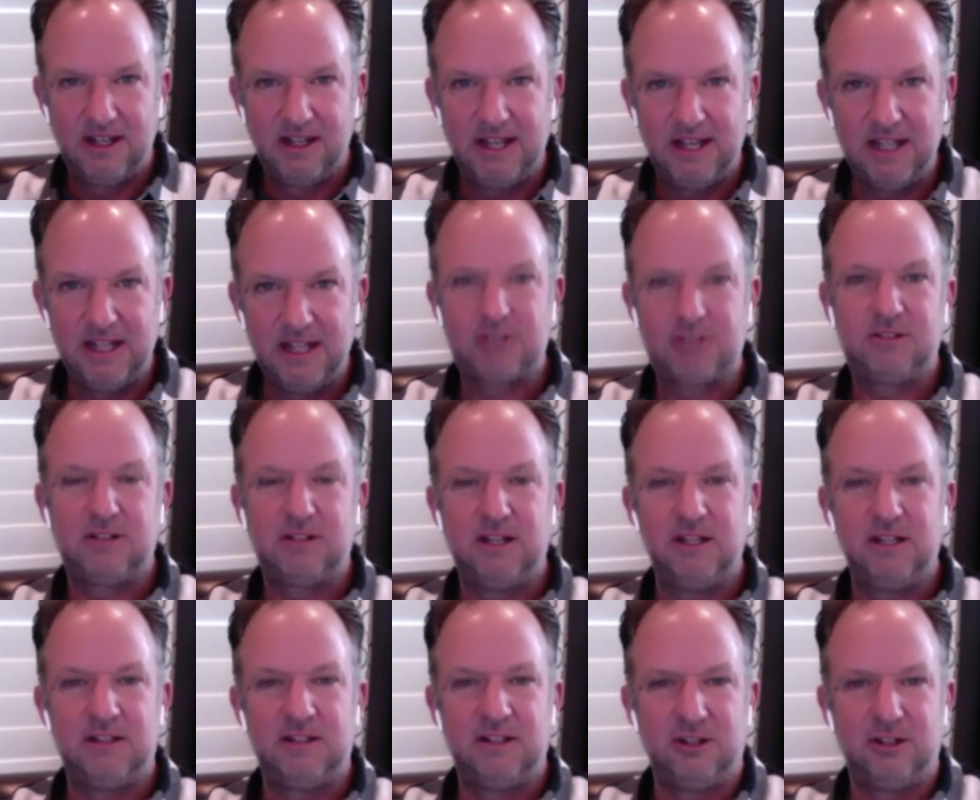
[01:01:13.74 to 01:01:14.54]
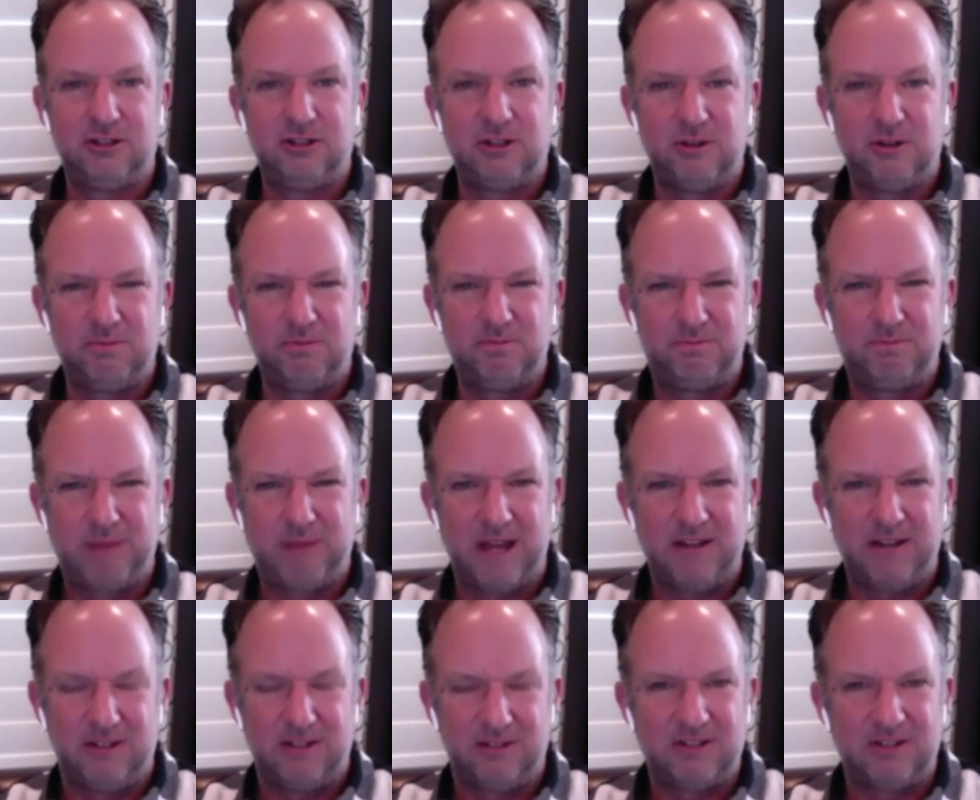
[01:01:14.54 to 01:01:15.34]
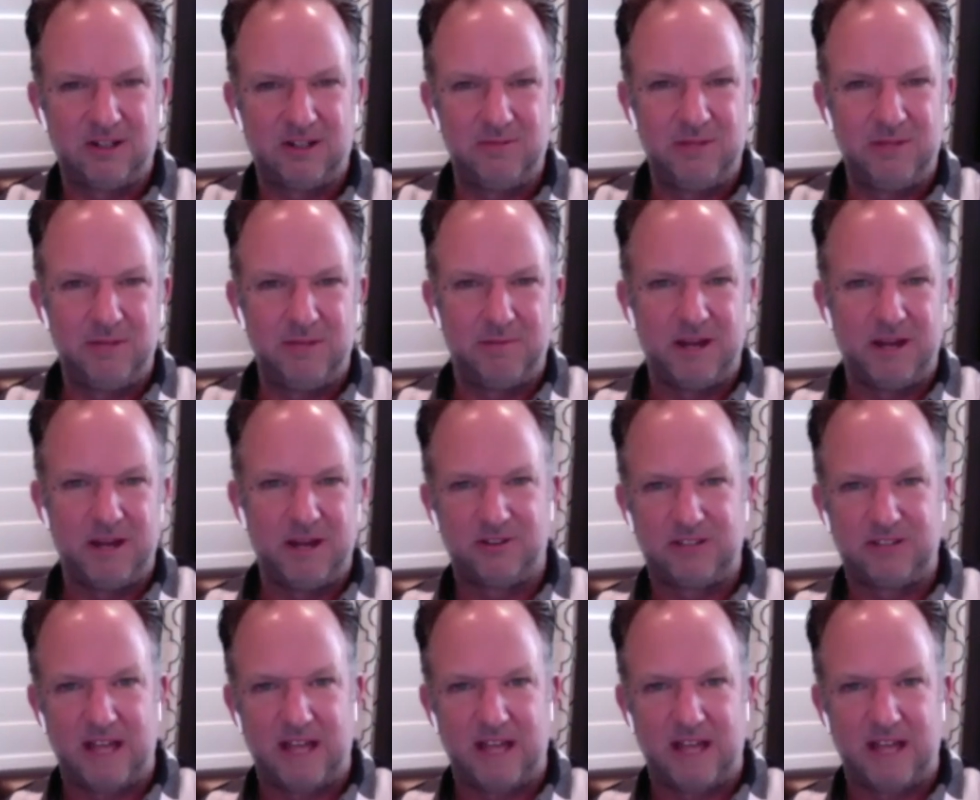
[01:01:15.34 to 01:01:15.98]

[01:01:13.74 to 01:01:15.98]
it's it, there's a there's going to be a better